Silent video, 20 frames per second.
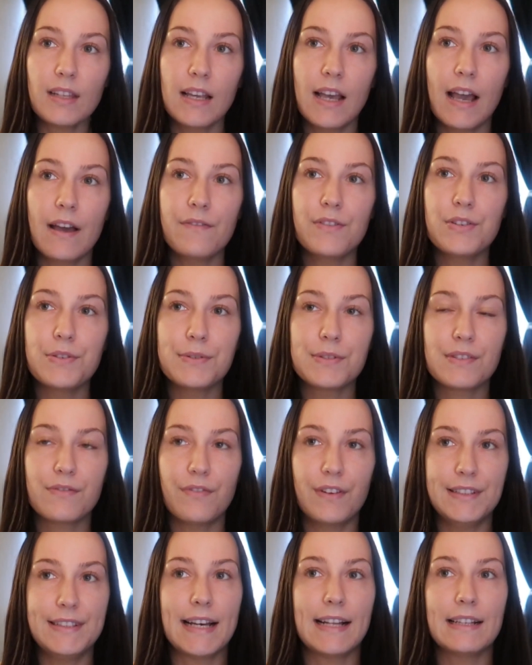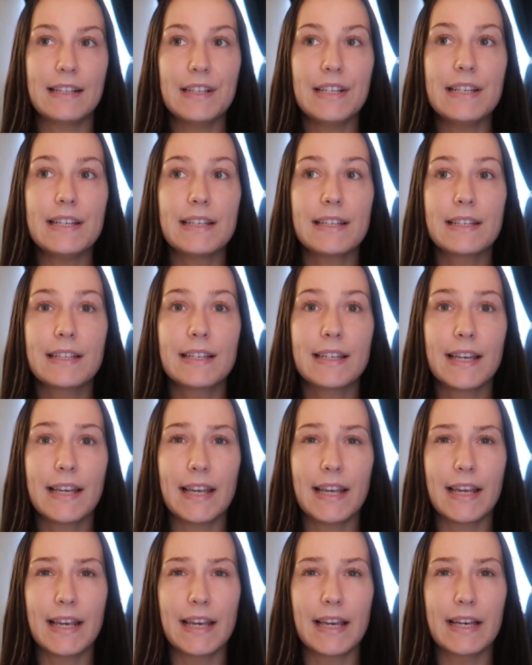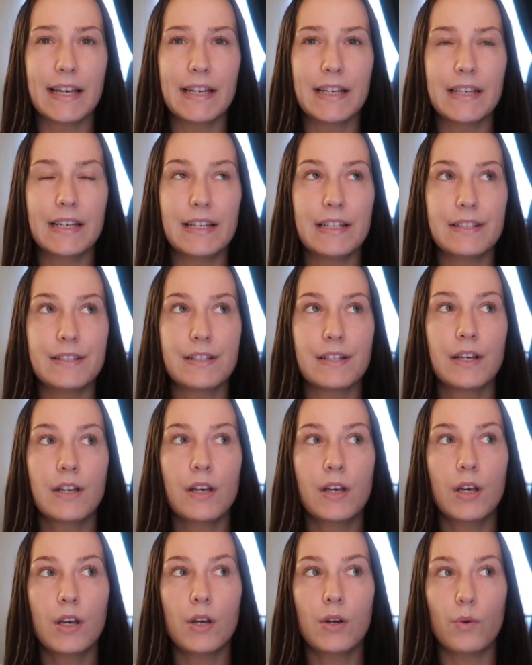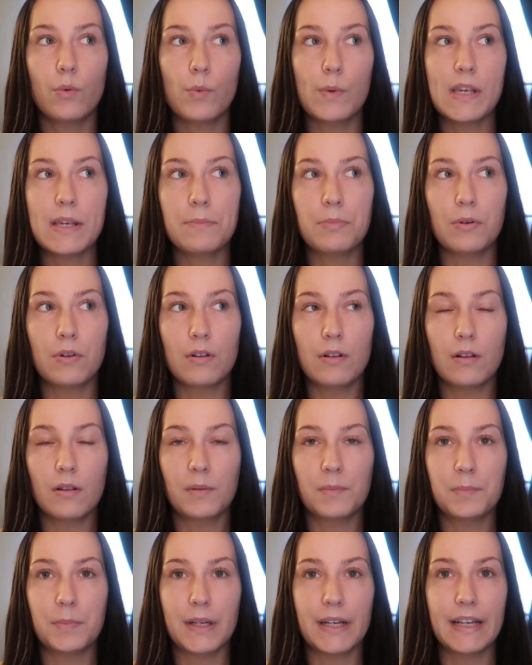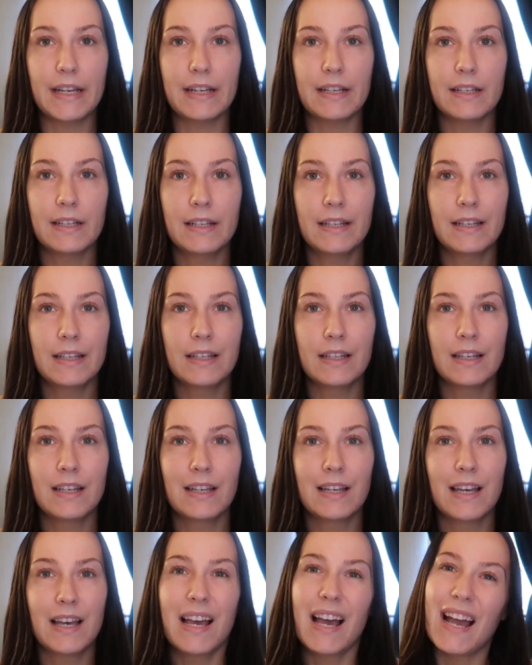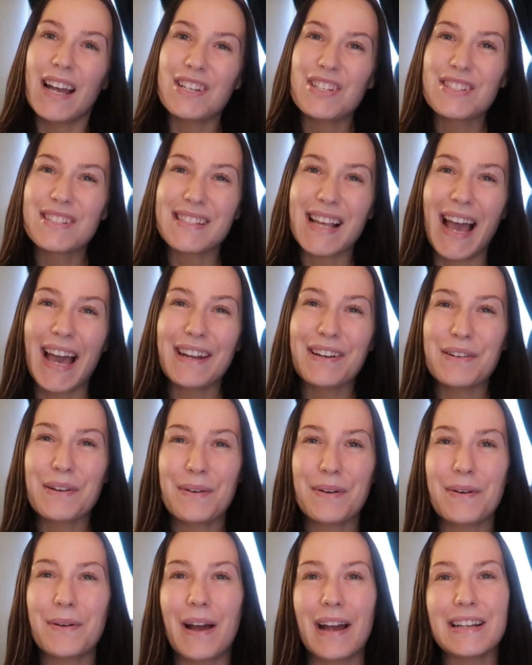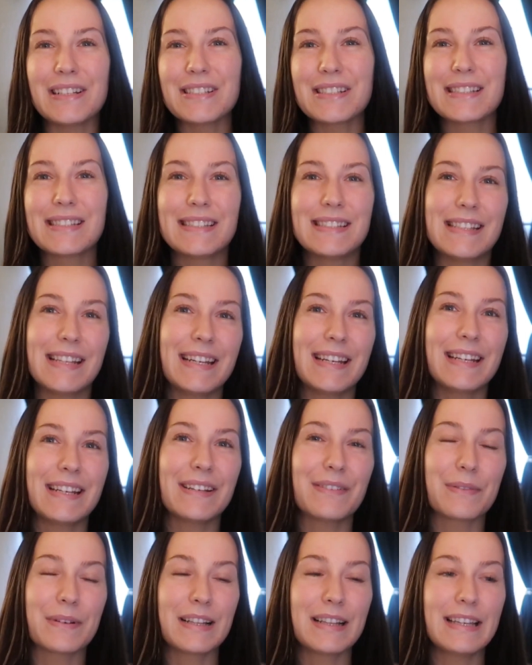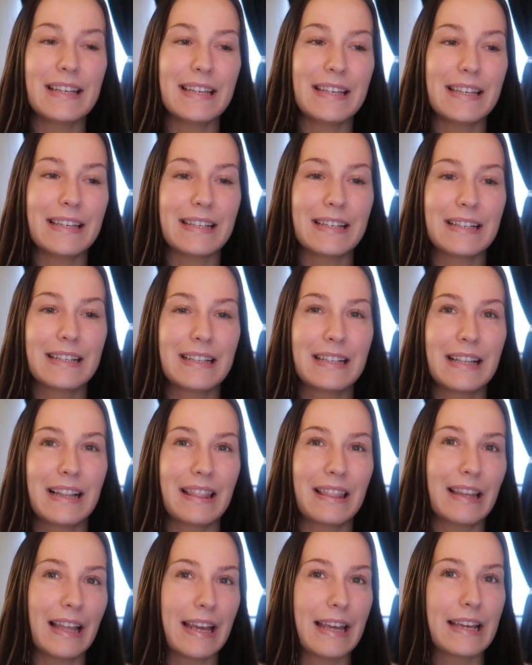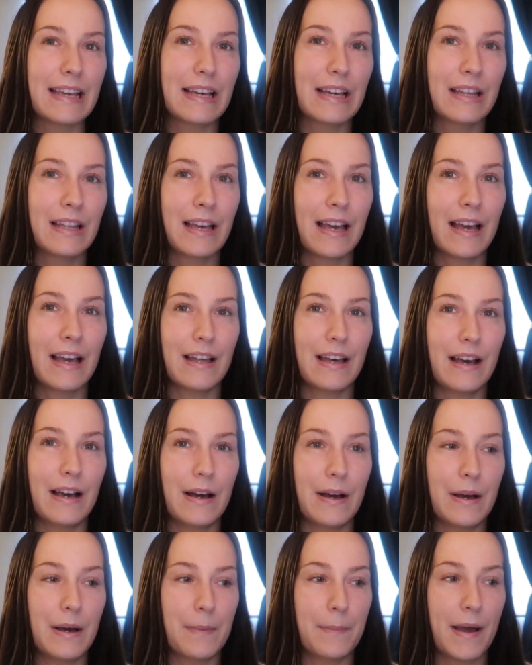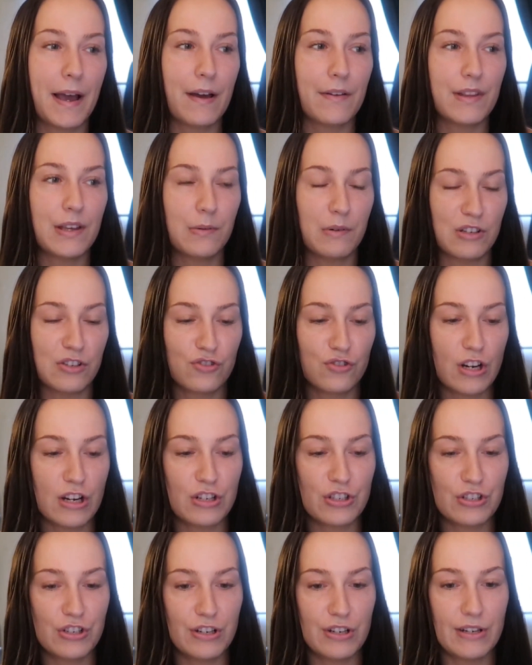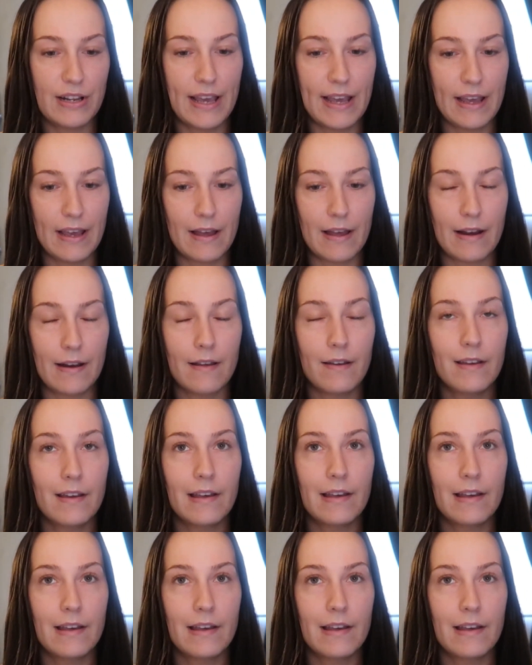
have used Fidelity and Webull, but I don't know, I just didn't really like how they were structured, and